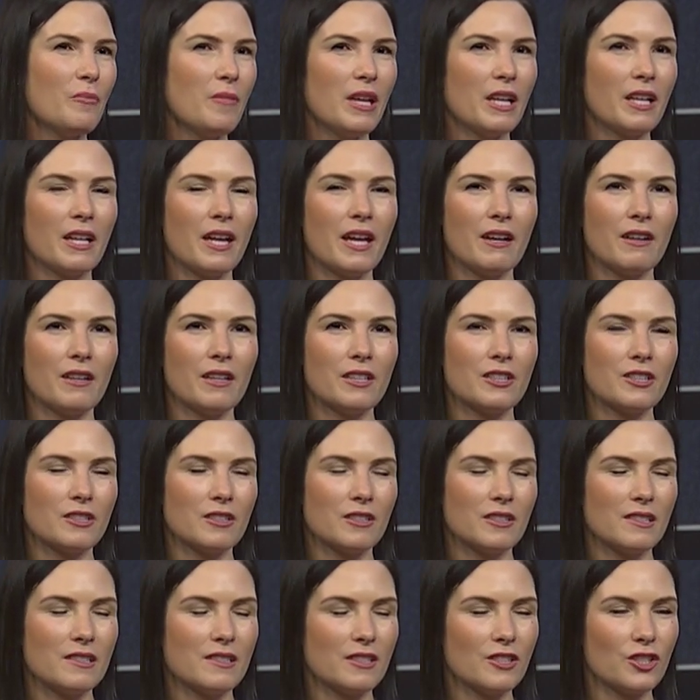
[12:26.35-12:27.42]
the main
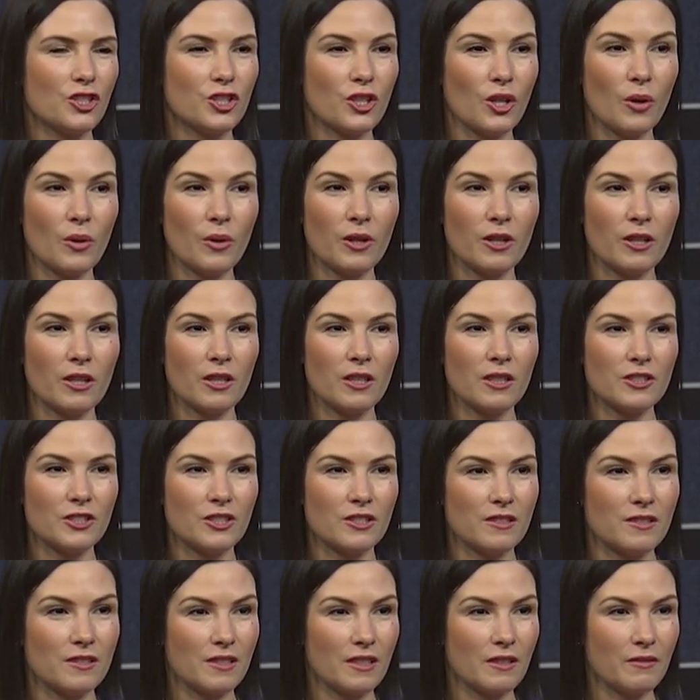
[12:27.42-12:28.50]
character is a showgirl. She's
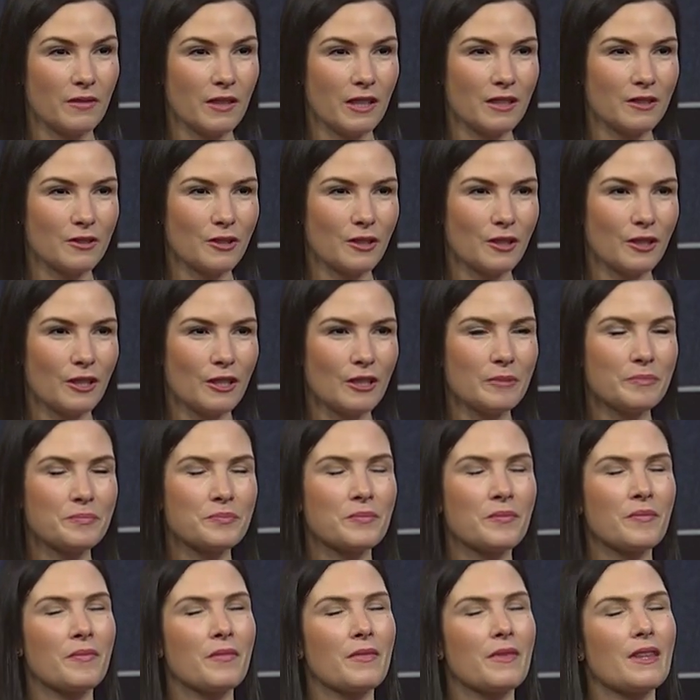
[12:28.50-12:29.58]
a Ziegfeld girl.
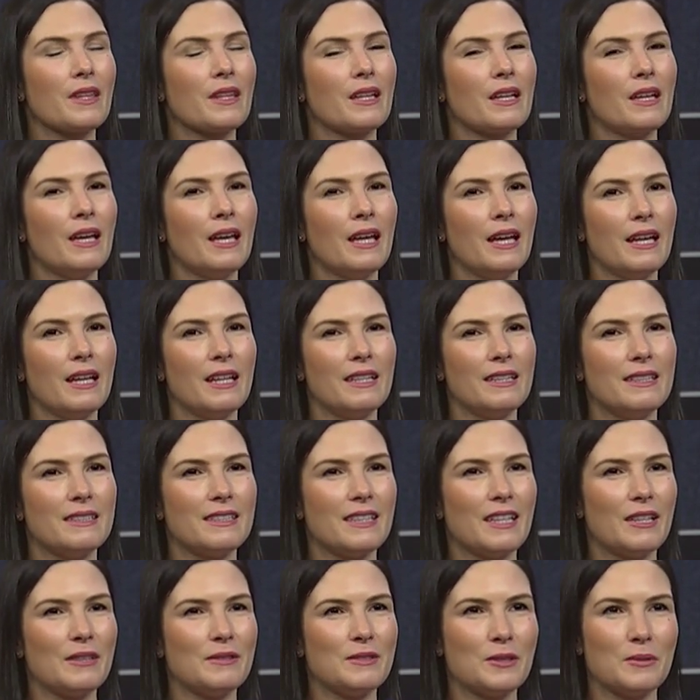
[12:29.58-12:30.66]
And
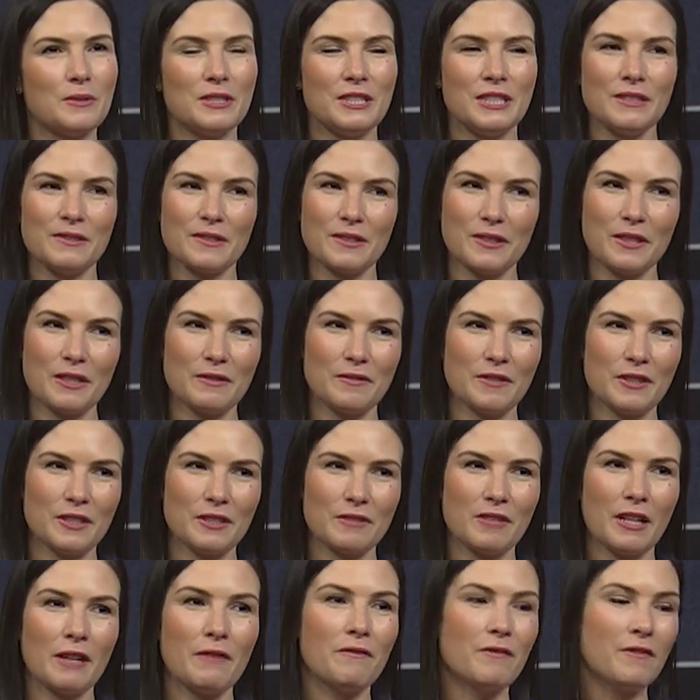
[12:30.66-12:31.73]
so she's a lot of fun to
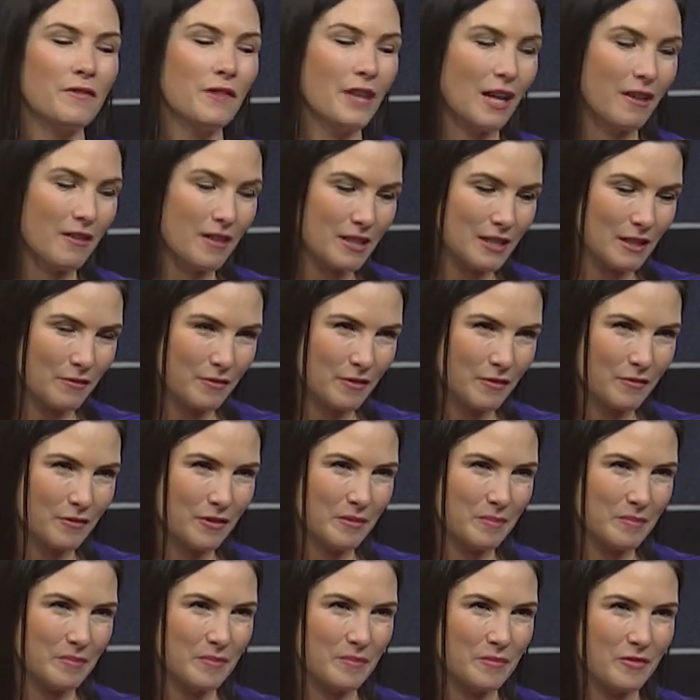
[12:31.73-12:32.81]
write. Very different
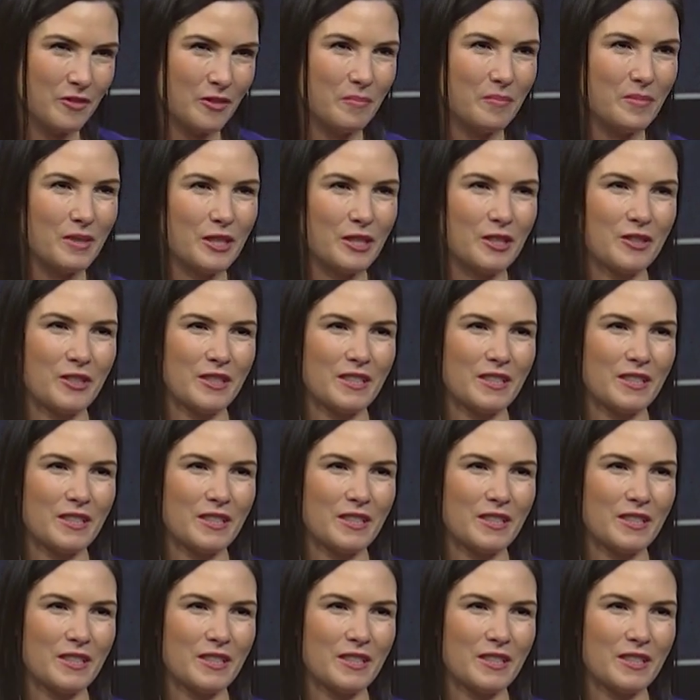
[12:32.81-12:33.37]
from Beatrice.